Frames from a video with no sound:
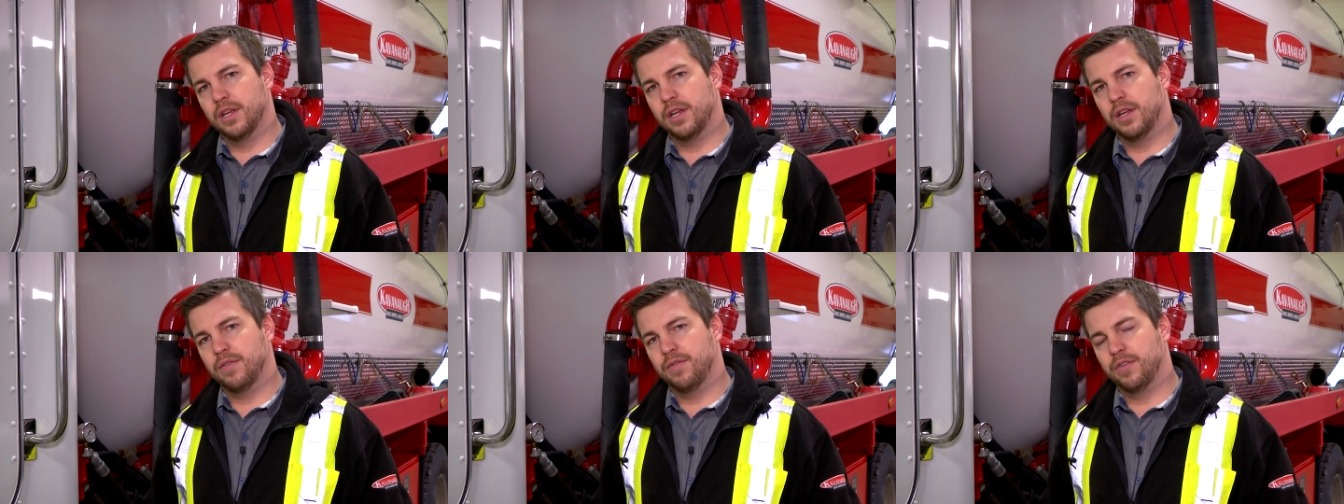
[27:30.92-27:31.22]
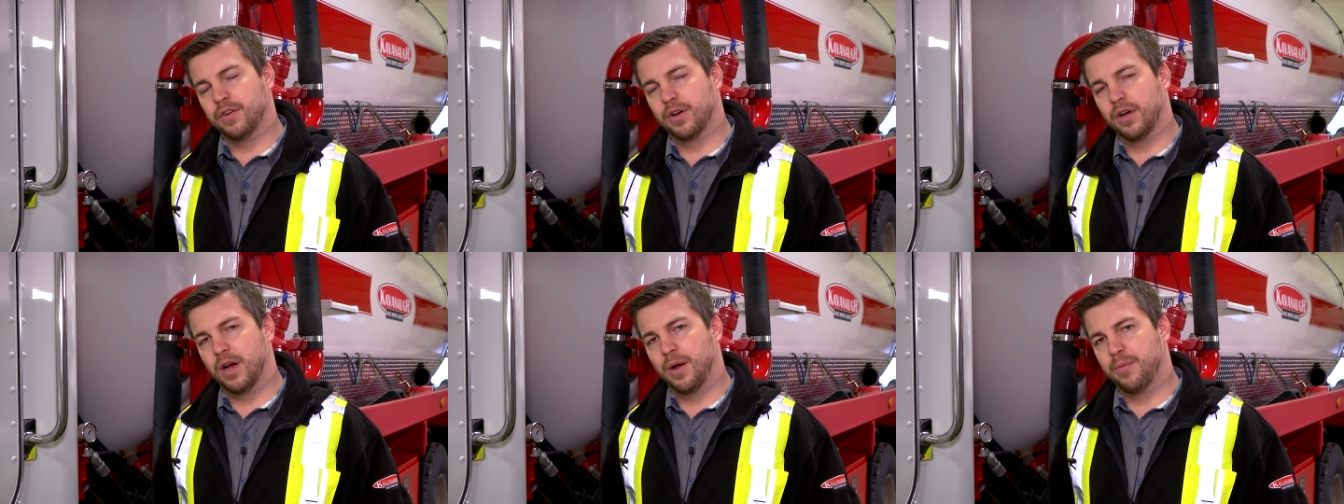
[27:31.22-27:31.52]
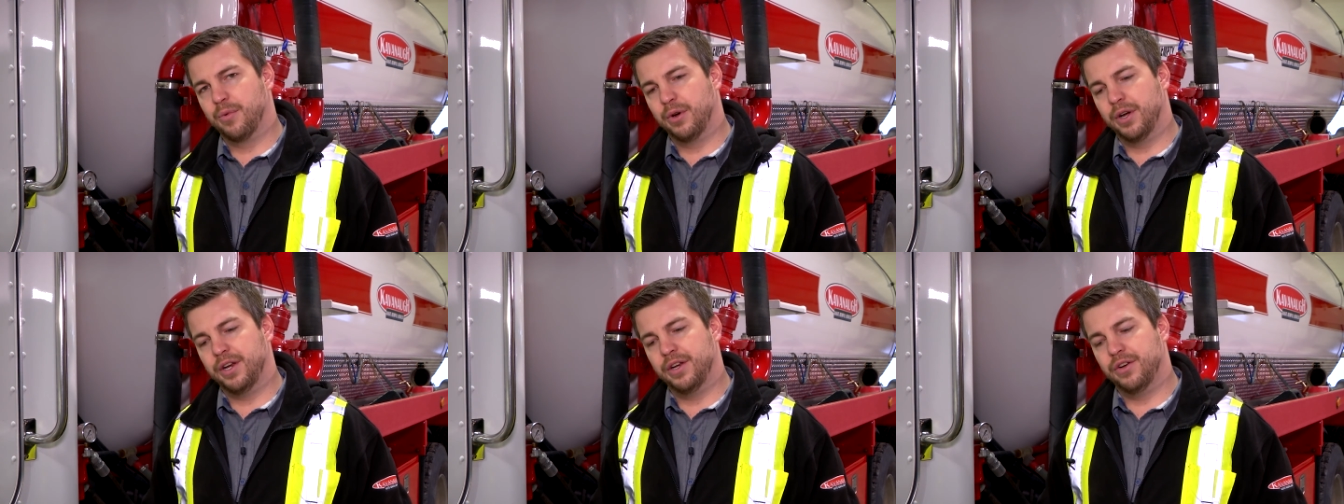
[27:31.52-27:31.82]
If your
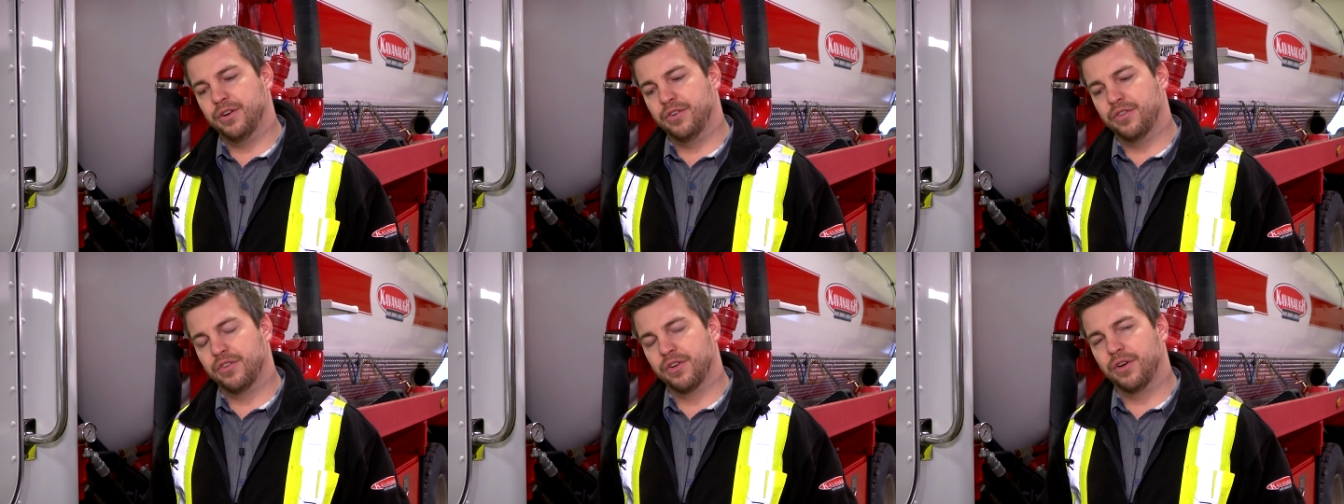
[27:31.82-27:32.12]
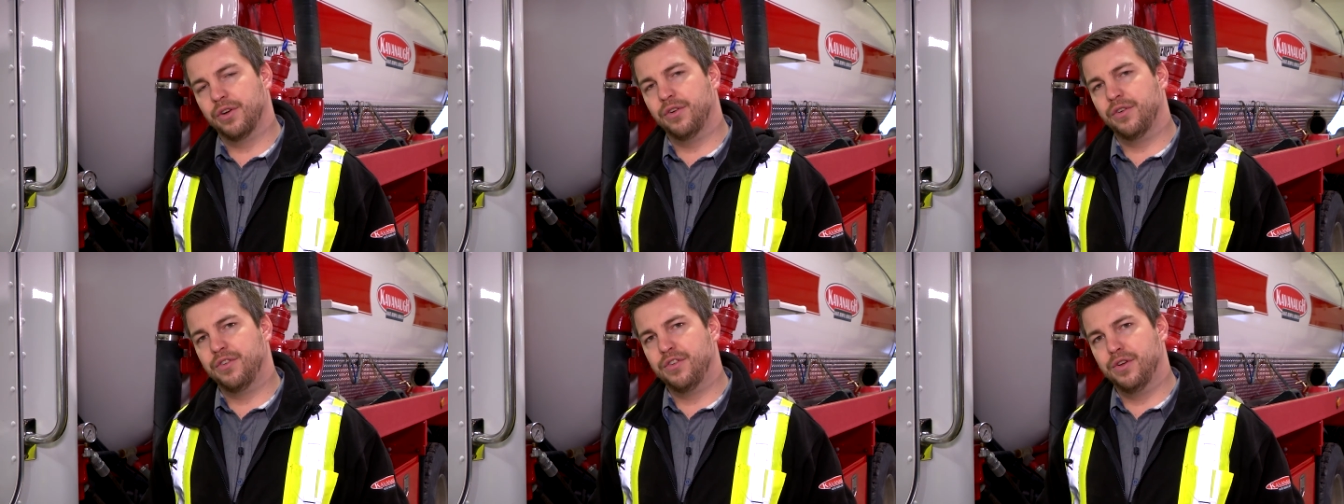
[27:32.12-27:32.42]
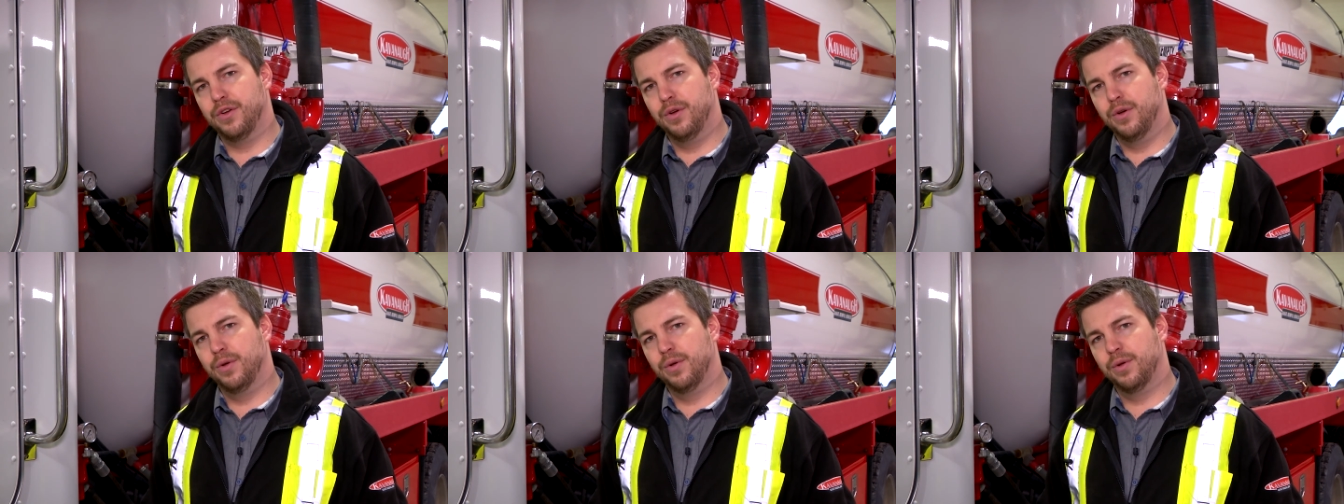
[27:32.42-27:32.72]
operators are in
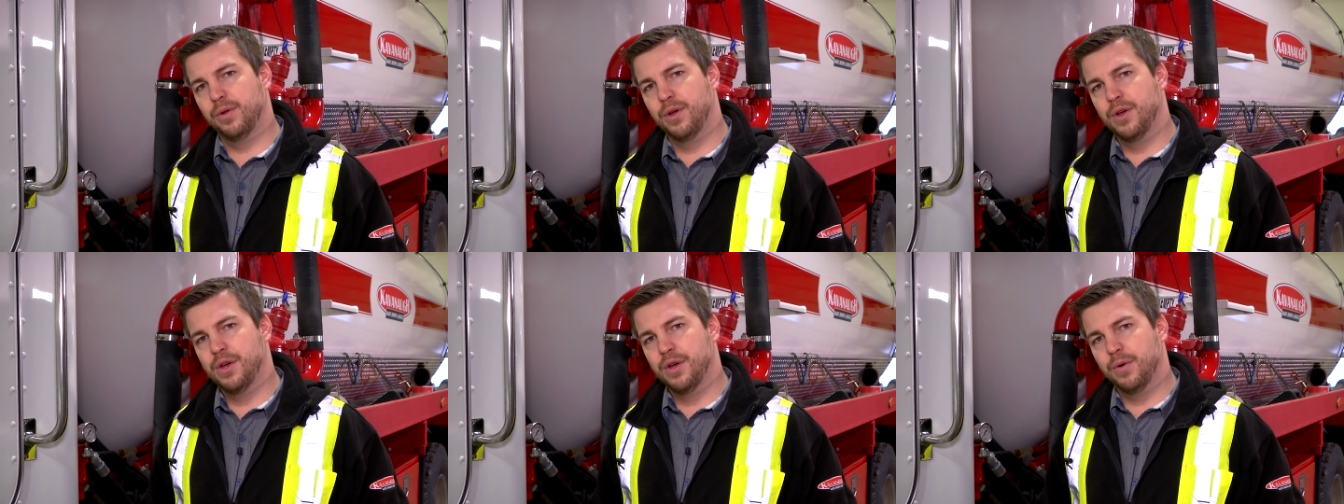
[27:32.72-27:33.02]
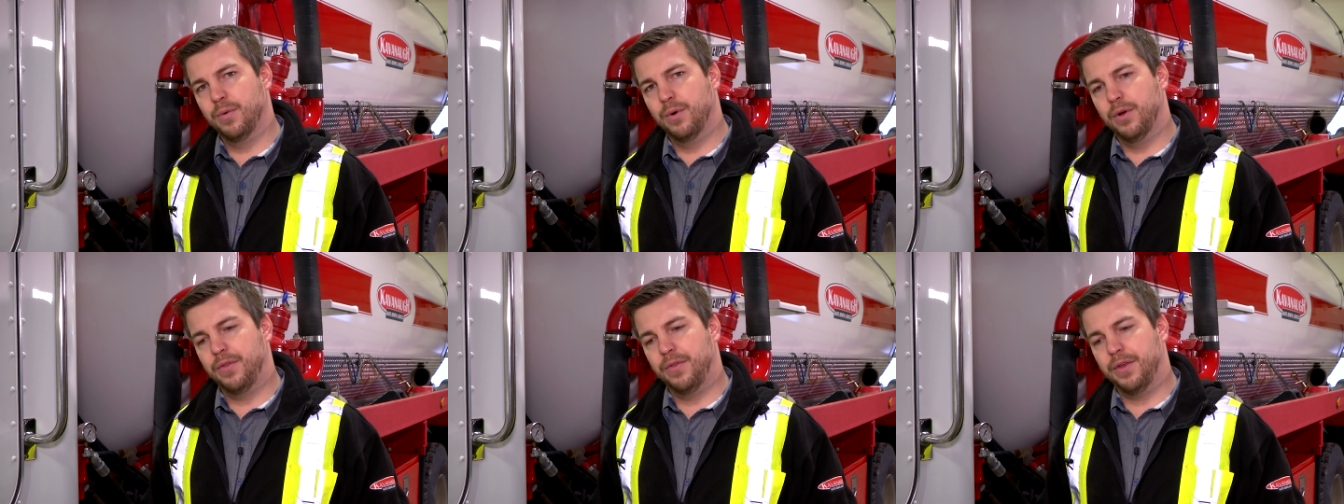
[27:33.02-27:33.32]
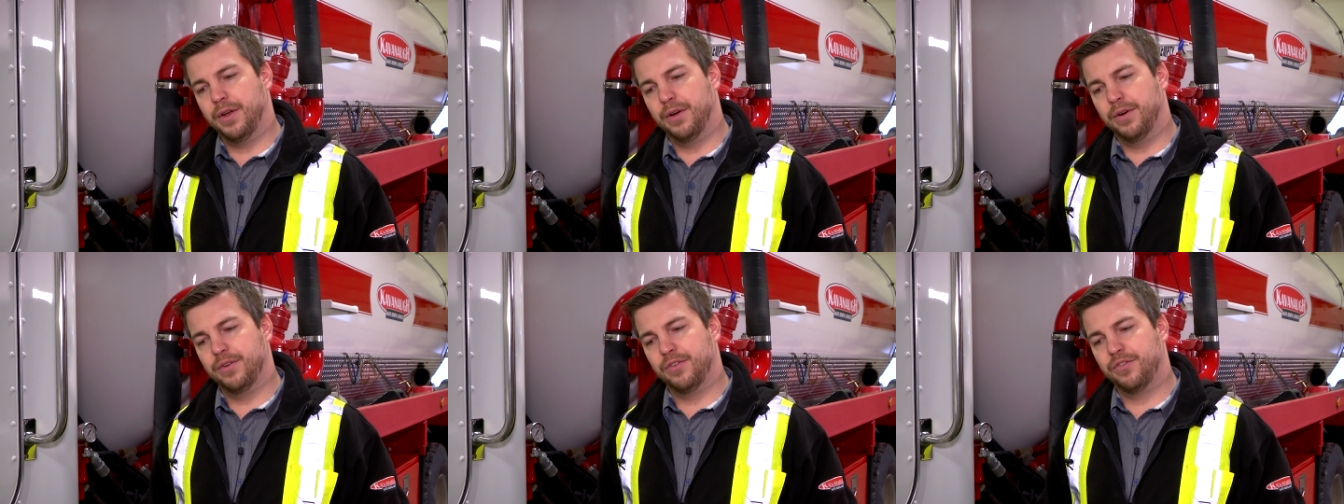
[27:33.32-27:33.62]
tune with
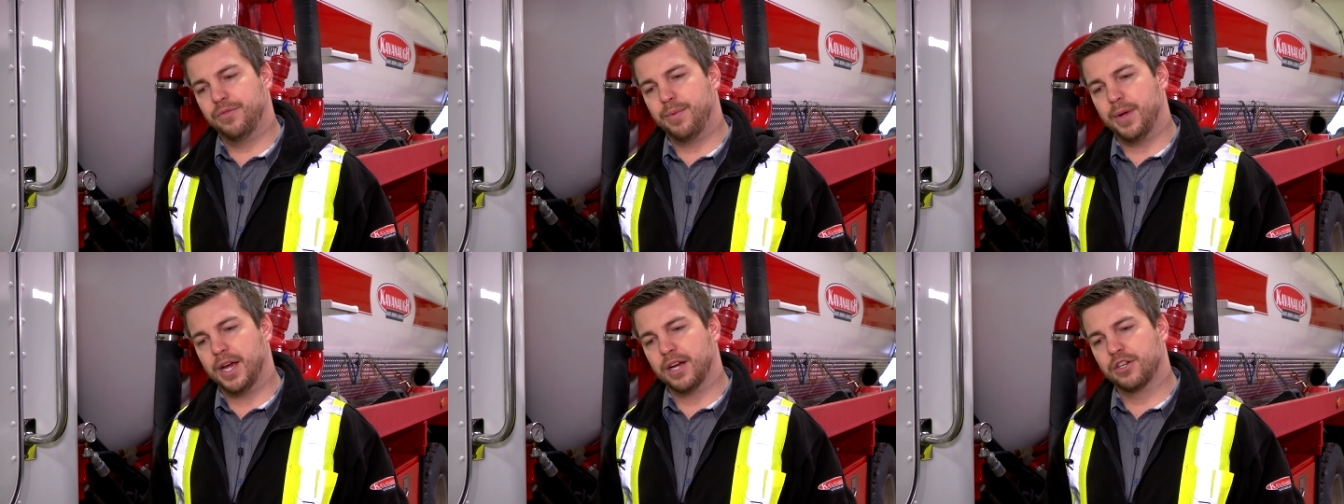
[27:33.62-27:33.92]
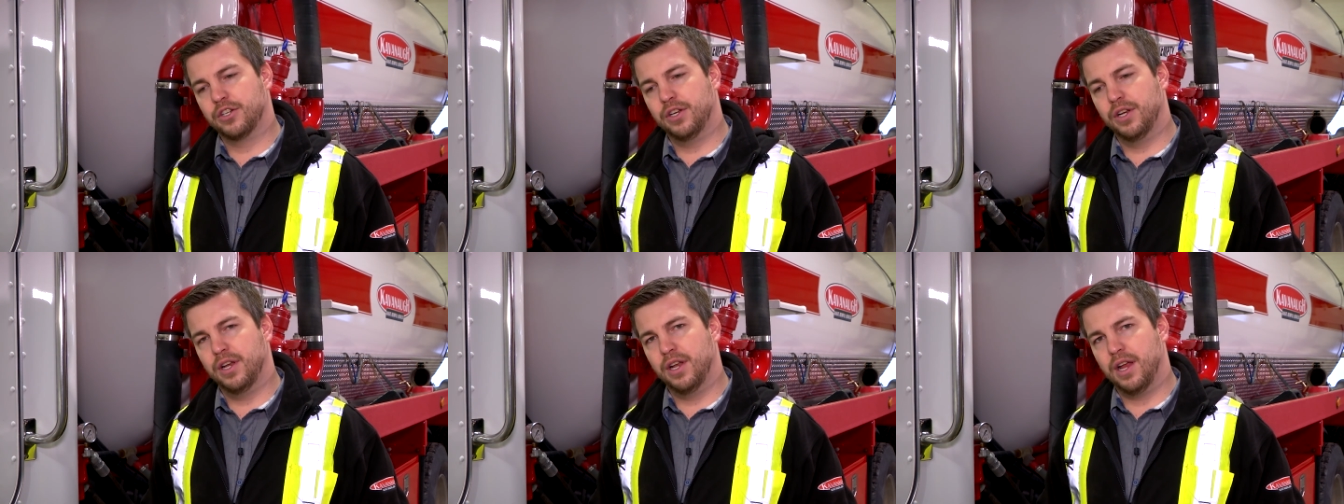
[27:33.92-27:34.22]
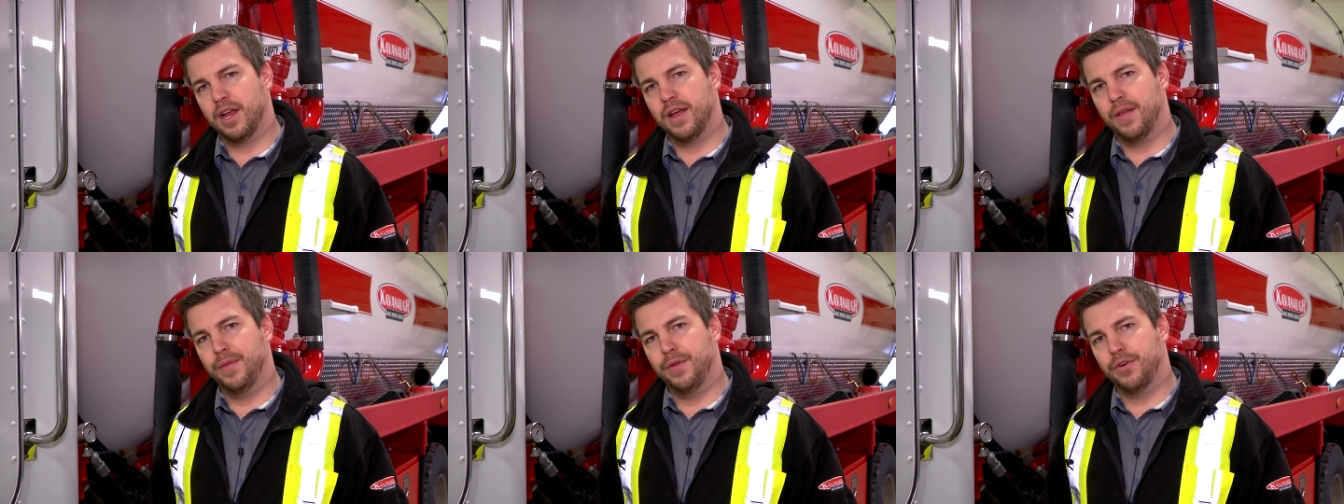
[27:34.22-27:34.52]
their inspection
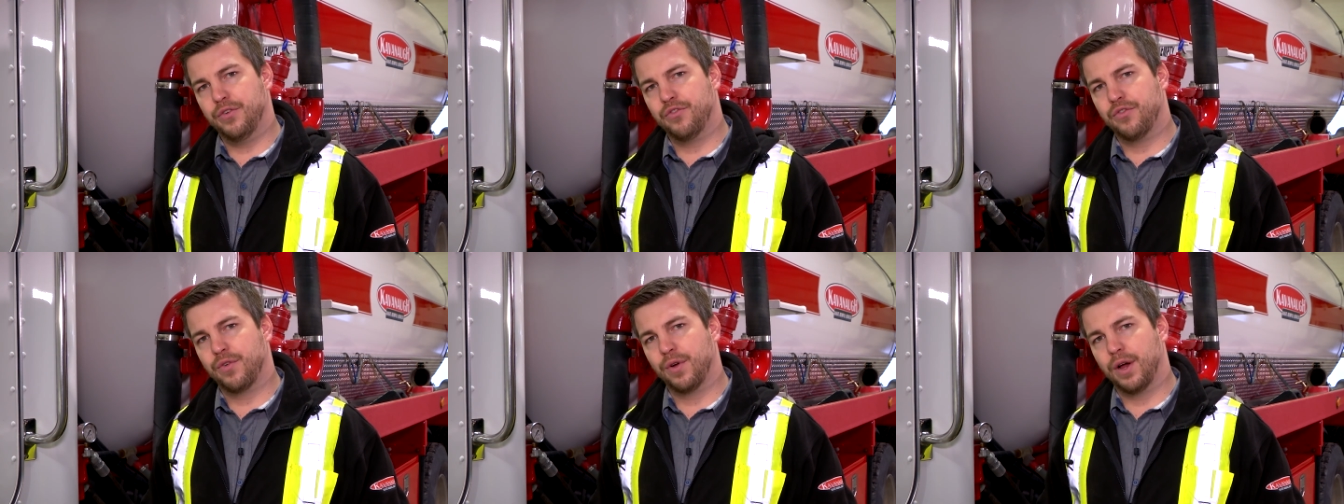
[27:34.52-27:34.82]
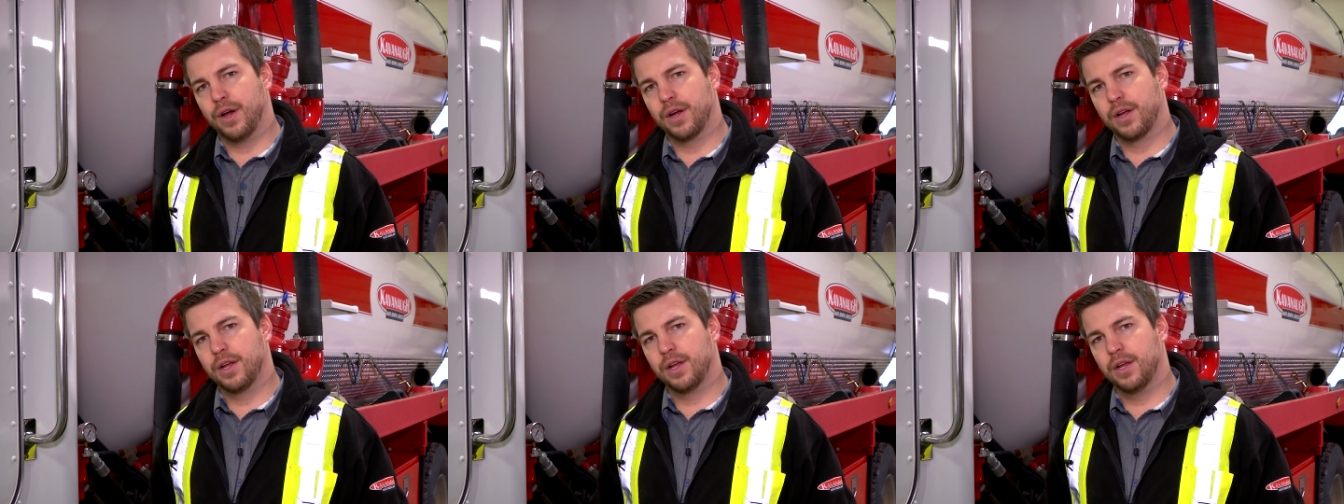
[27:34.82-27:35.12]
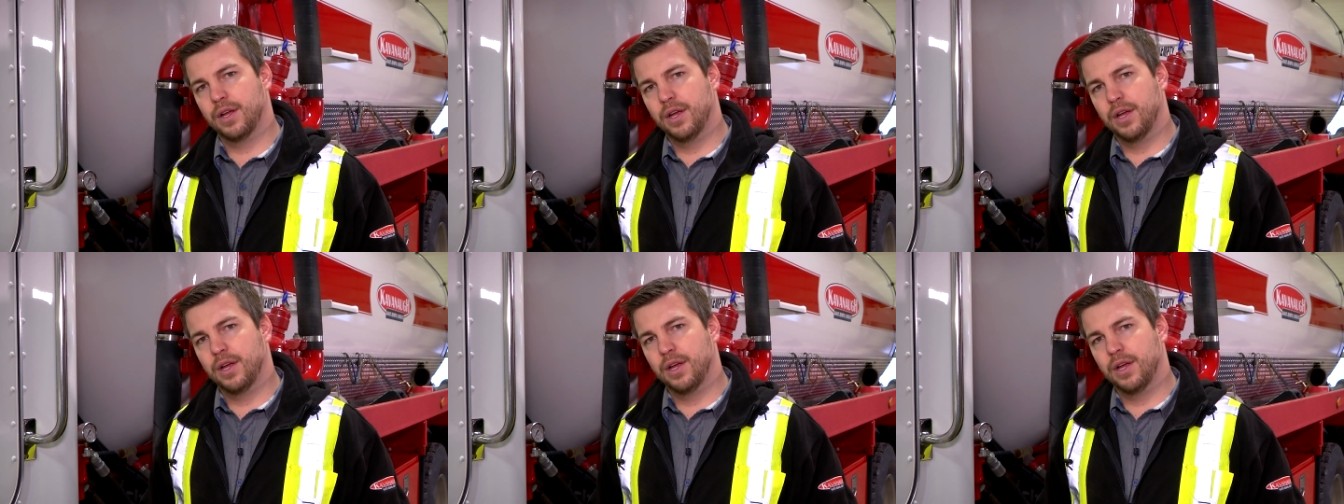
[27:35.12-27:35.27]
and their truck